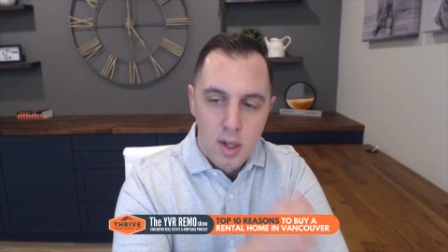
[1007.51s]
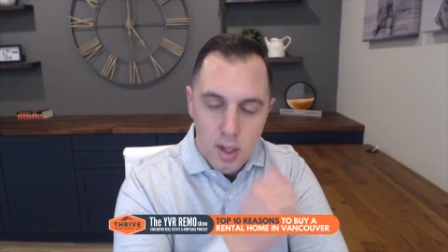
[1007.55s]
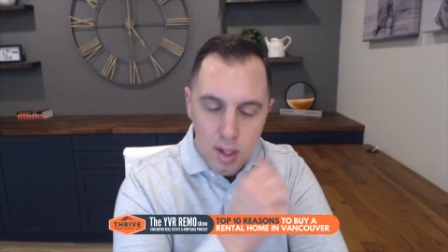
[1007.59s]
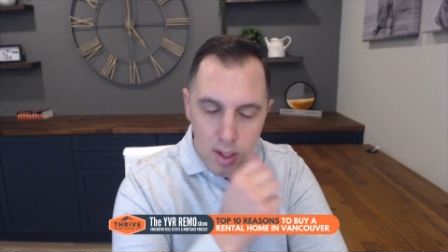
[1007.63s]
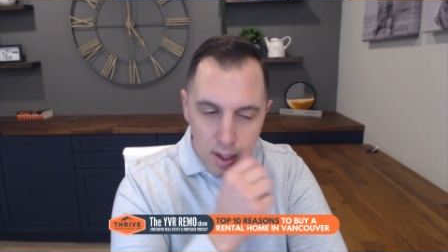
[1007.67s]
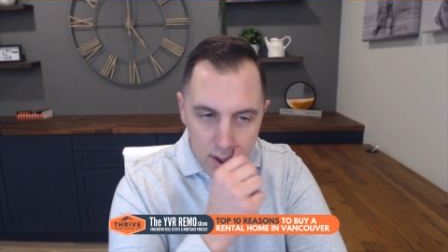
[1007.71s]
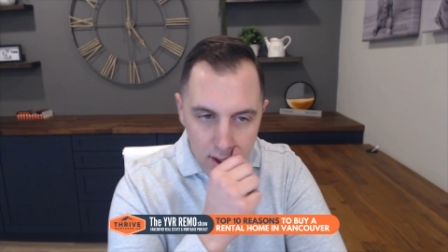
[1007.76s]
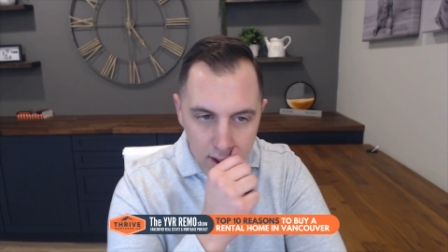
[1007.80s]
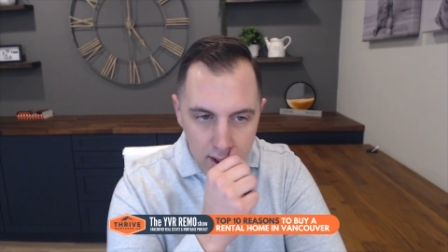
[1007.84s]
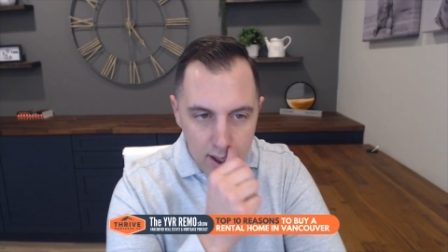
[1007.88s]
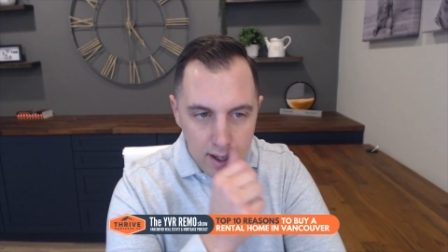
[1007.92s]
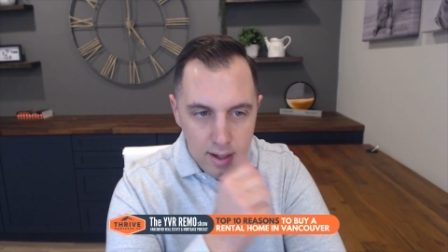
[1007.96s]

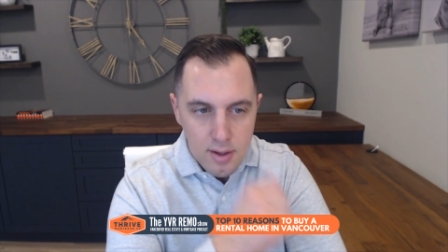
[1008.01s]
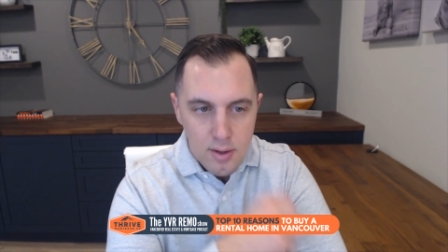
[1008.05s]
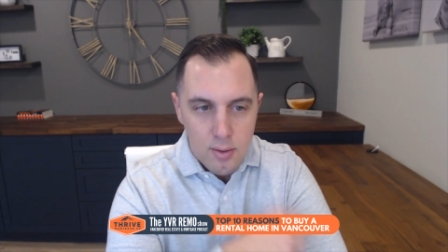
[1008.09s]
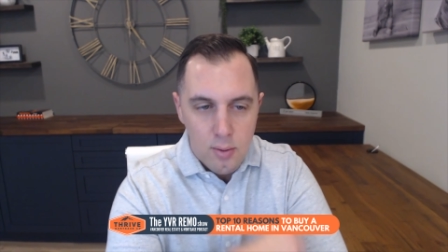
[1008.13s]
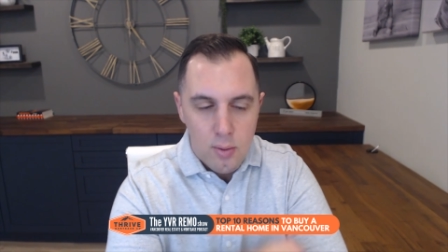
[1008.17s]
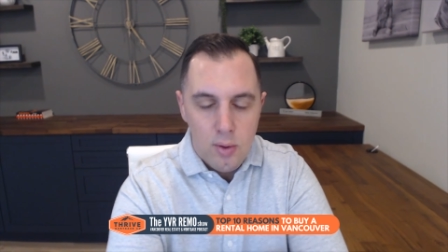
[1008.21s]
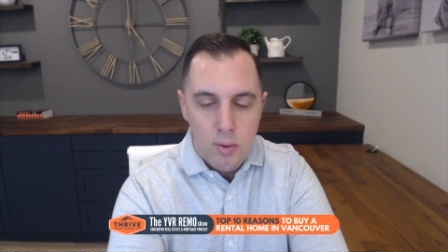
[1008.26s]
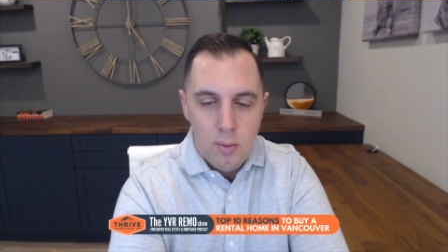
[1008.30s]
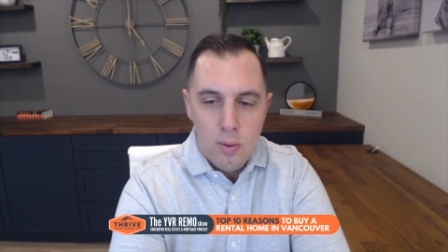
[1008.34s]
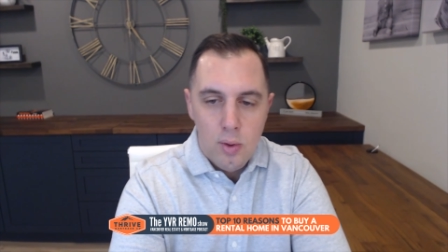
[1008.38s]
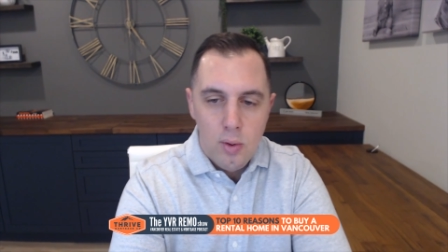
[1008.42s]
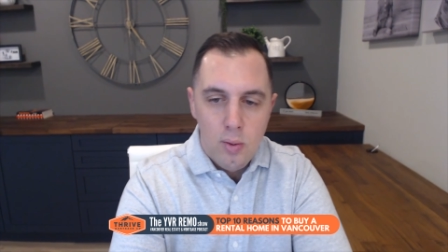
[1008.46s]
Yeah,
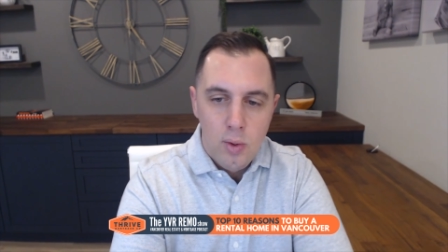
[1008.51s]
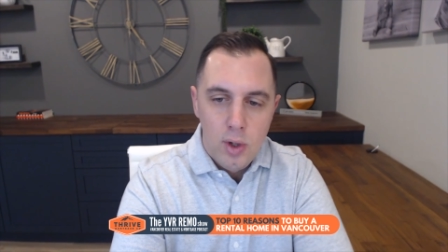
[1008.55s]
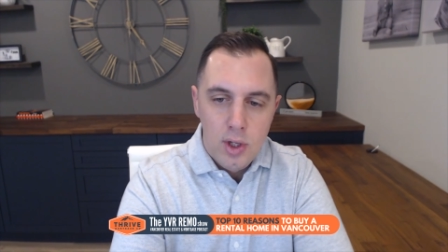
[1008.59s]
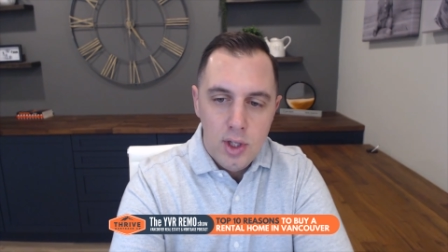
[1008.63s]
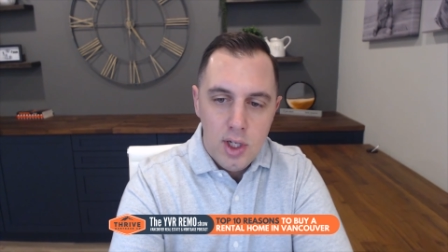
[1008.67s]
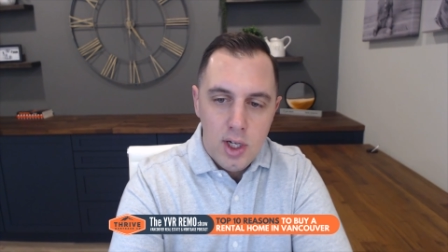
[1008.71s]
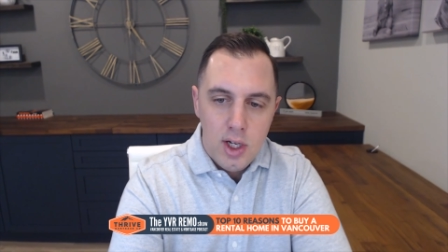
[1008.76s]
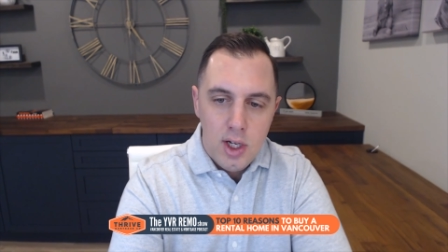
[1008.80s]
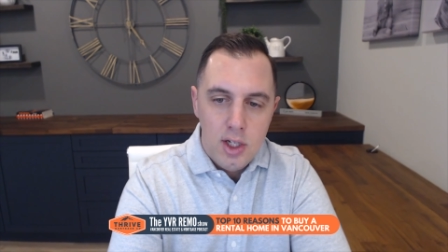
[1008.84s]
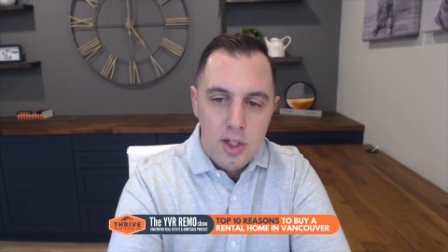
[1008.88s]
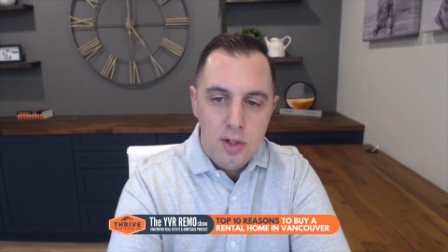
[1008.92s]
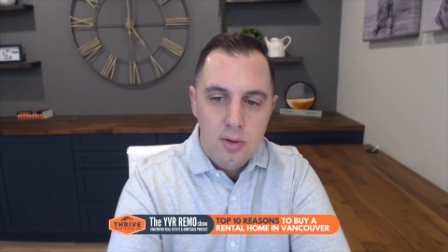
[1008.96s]
one
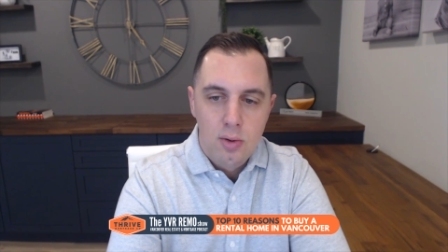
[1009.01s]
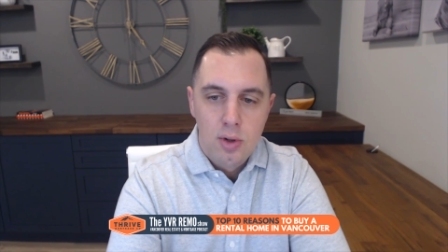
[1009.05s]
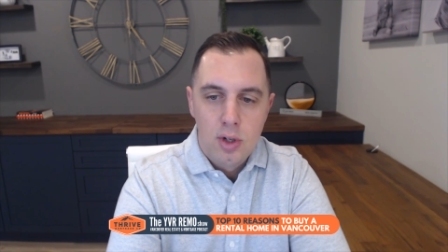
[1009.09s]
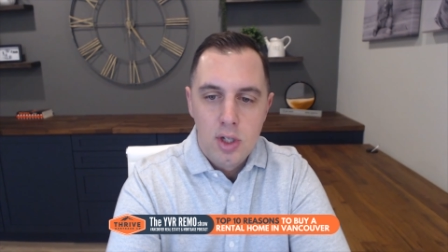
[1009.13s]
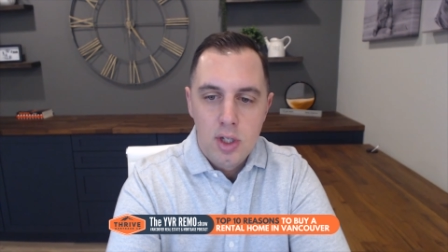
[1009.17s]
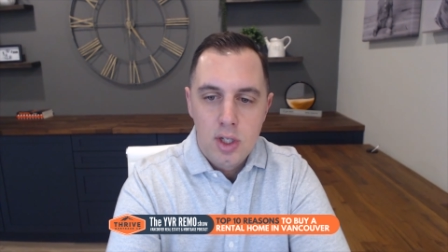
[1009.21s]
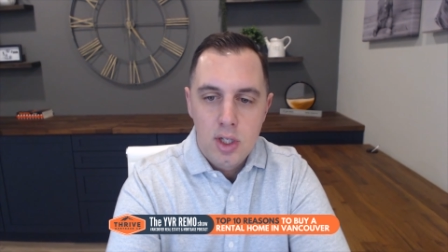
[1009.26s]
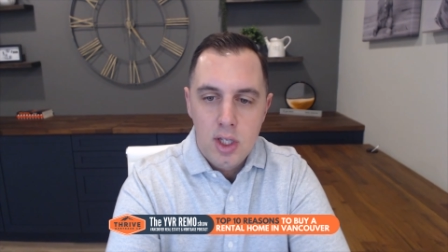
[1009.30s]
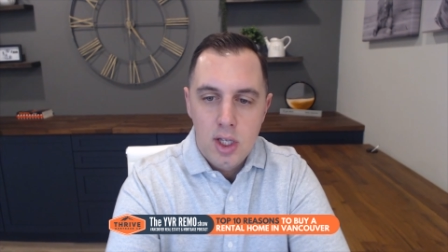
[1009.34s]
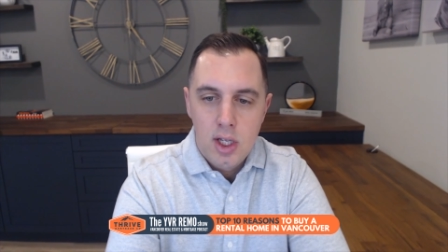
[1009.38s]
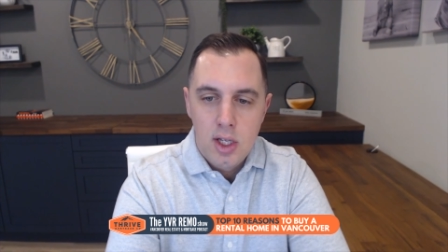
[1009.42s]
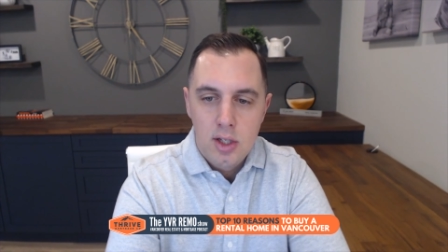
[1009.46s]
thing I just wanted
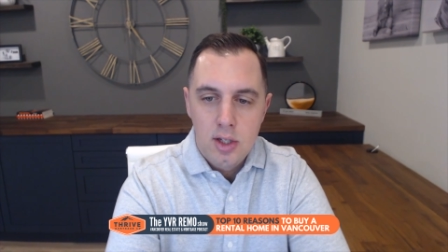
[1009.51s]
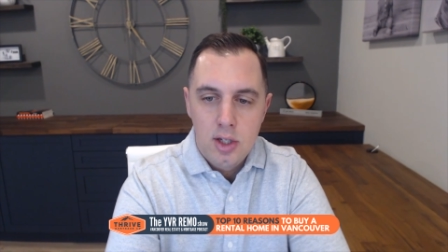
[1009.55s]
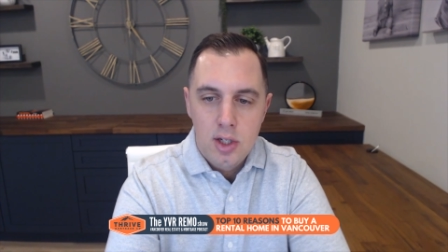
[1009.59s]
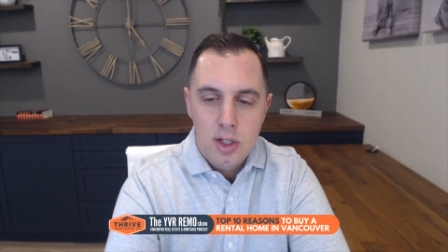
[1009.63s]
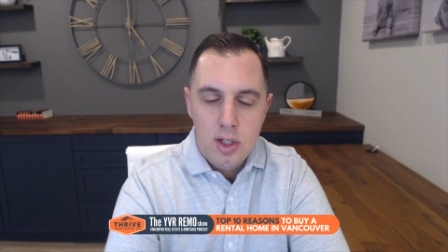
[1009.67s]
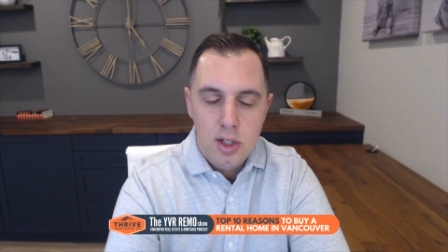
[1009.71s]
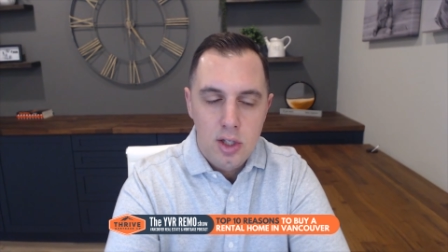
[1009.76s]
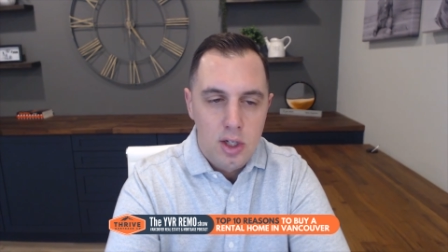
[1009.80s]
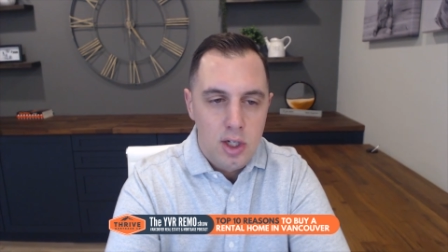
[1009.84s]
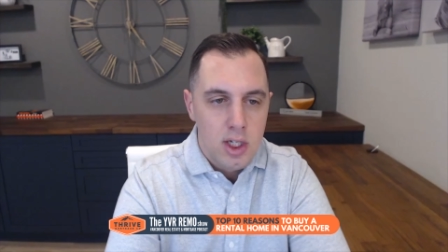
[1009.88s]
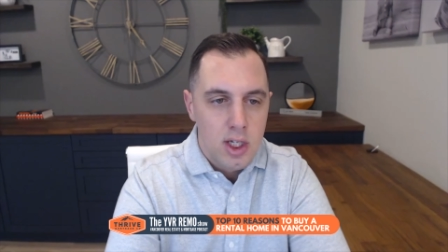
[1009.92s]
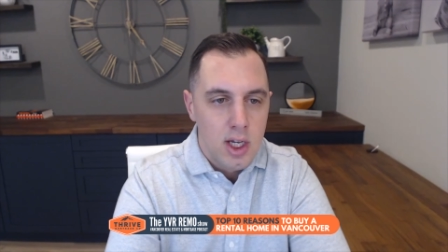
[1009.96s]
to say is
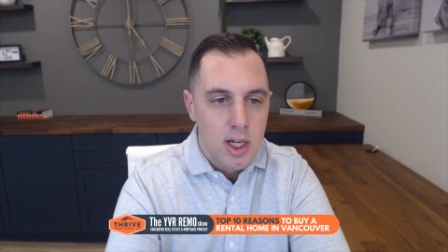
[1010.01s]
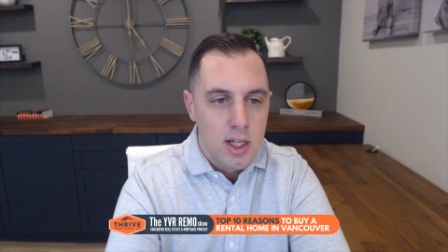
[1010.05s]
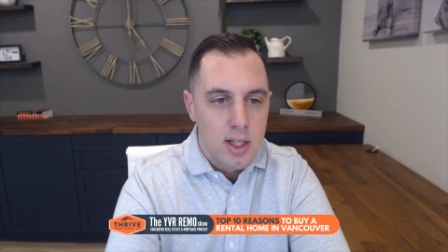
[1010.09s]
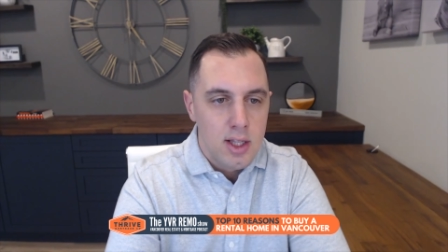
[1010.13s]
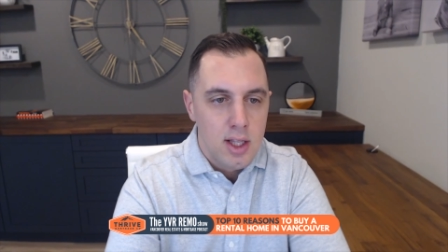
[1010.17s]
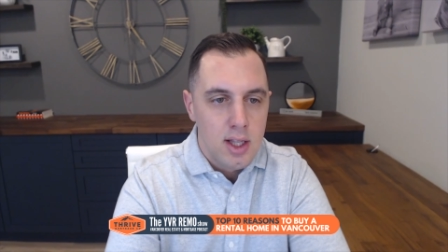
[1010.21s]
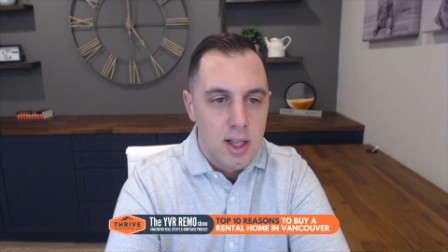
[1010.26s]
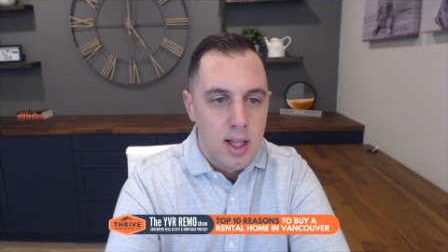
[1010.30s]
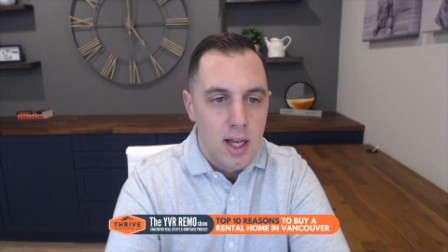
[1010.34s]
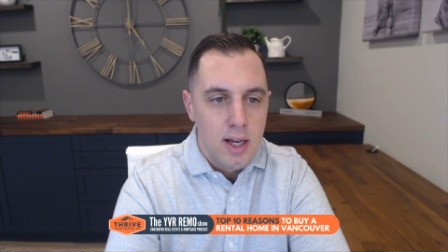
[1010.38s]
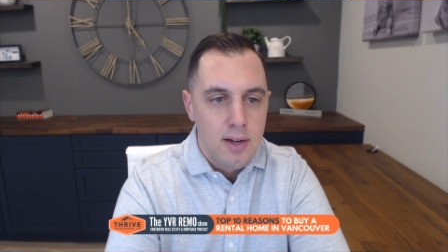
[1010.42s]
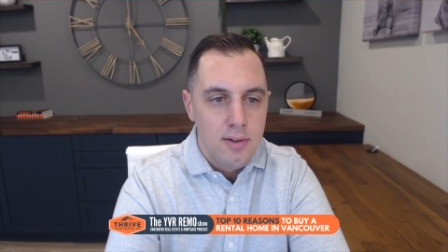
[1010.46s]
just looking at
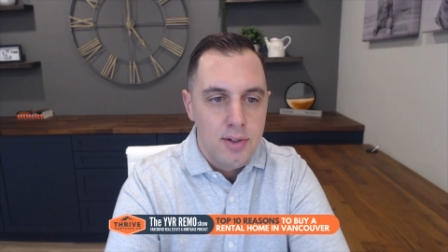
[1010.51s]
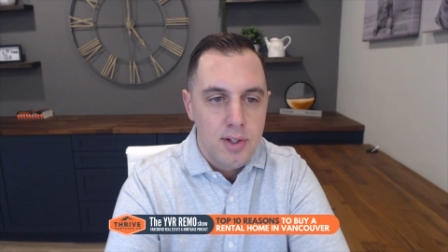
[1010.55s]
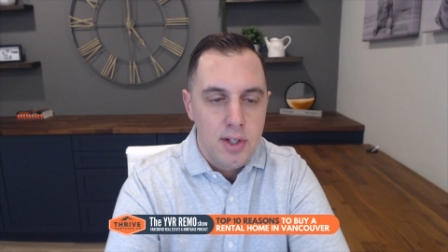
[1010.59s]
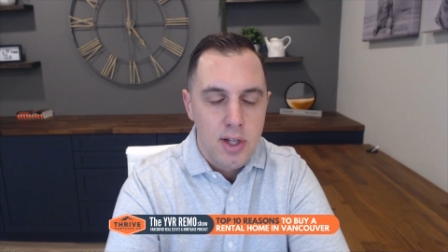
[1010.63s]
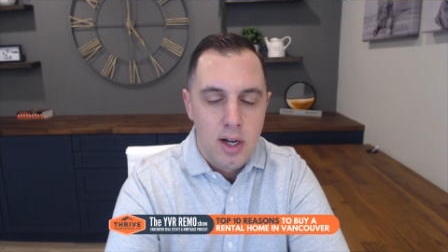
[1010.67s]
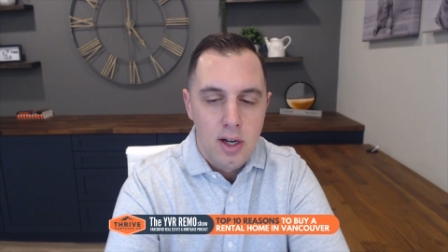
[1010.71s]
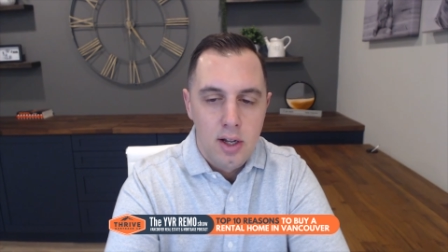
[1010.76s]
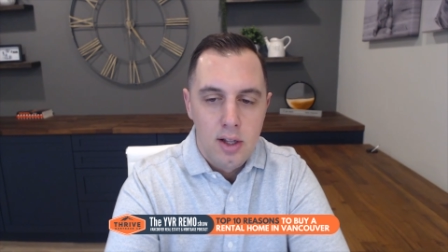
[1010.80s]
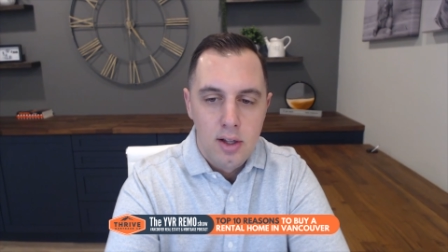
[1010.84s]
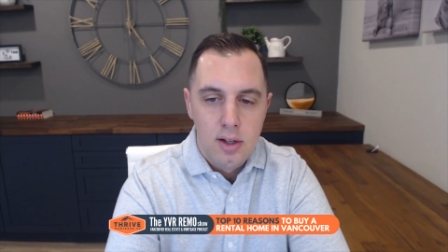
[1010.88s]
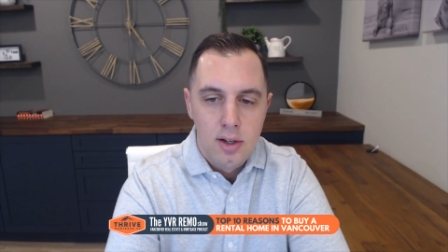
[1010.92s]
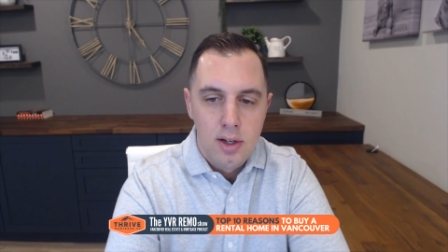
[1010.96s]
the
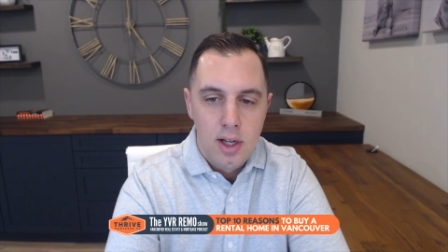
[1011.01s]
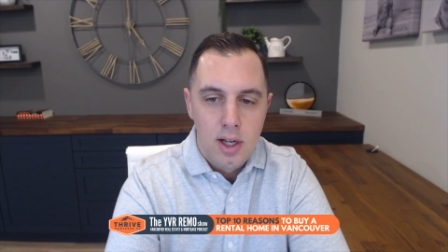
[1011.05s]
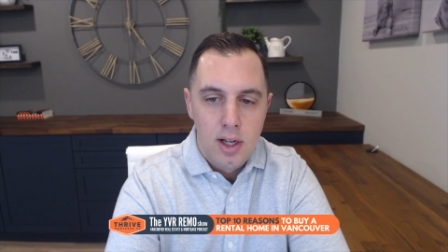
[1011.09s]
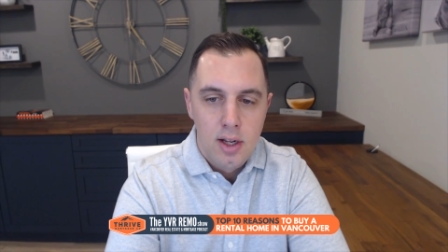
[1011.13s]
lifestyle and